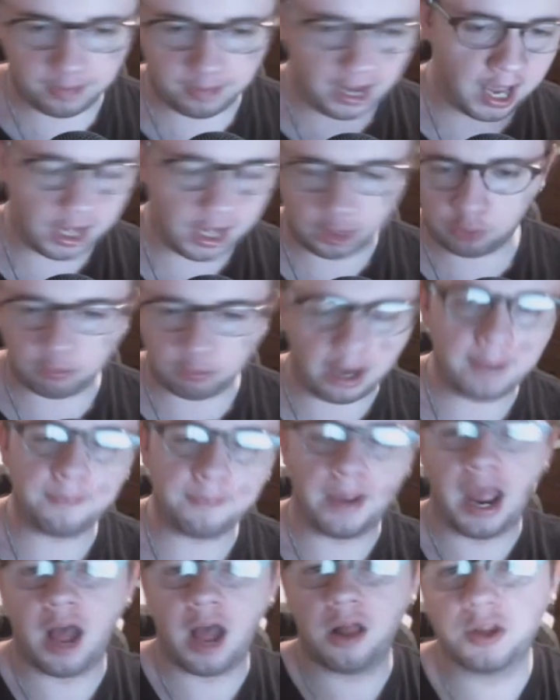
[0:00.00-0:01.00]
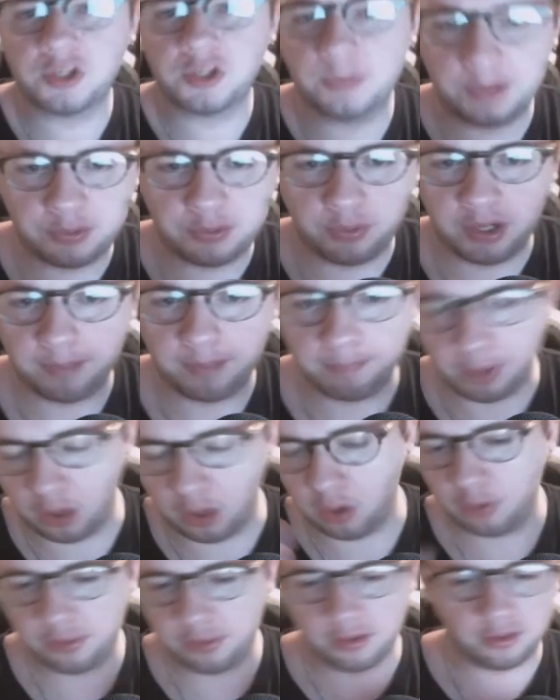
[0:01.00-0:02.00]
had a great balance between
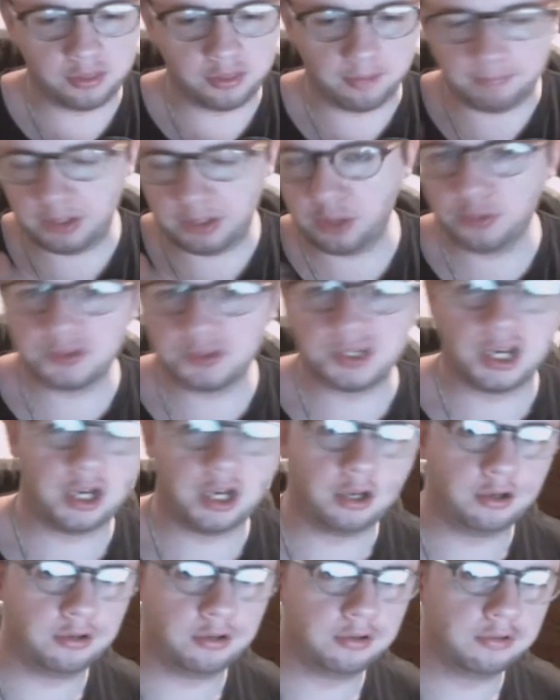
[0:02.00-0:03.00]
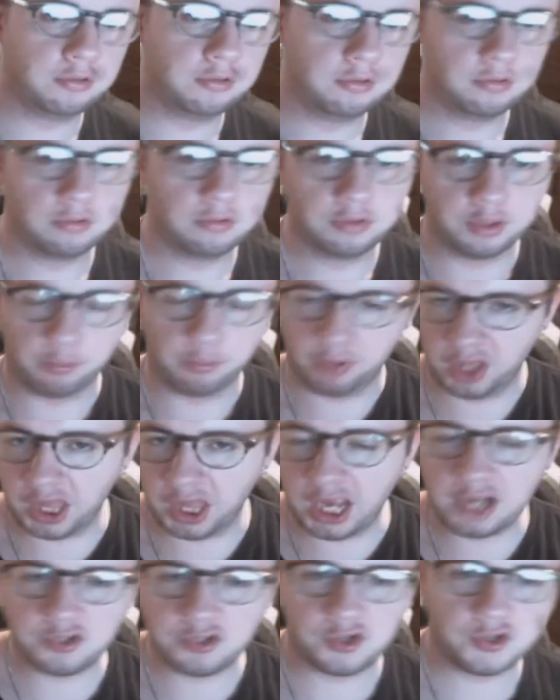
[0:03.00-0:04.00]
both the music, the
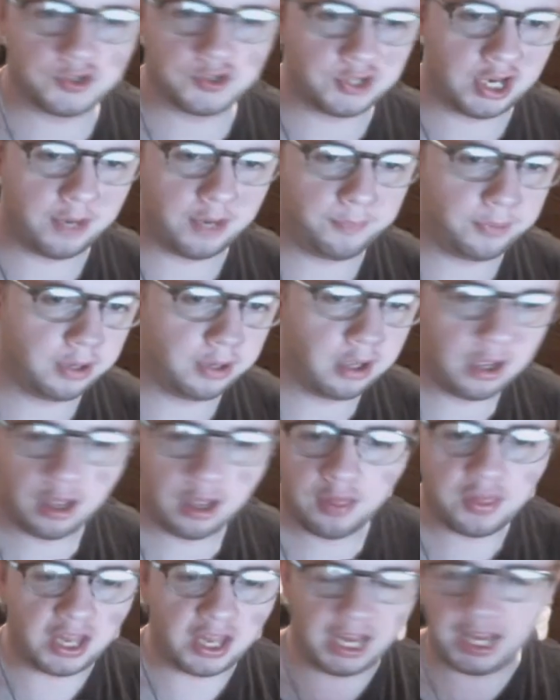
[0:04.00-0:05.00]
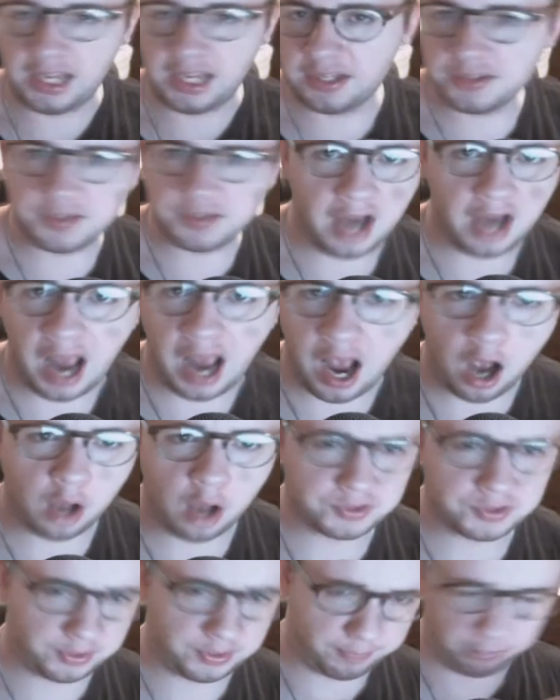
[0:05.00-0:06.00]
relationship, the ins and
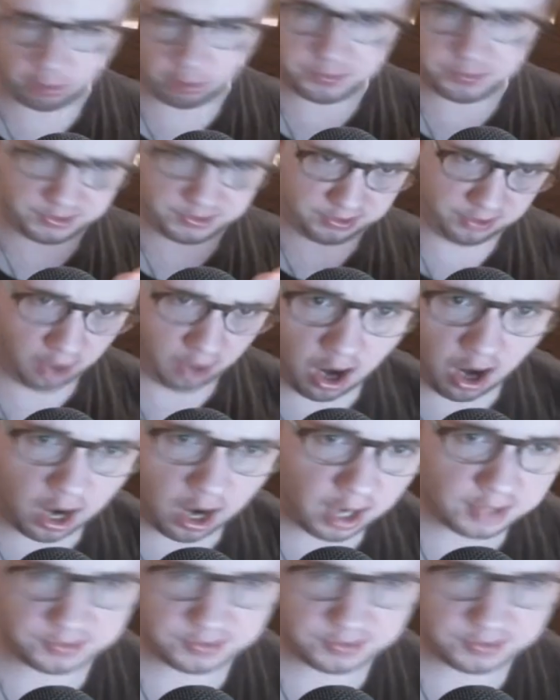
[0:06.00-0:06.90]
outs, the pros and cons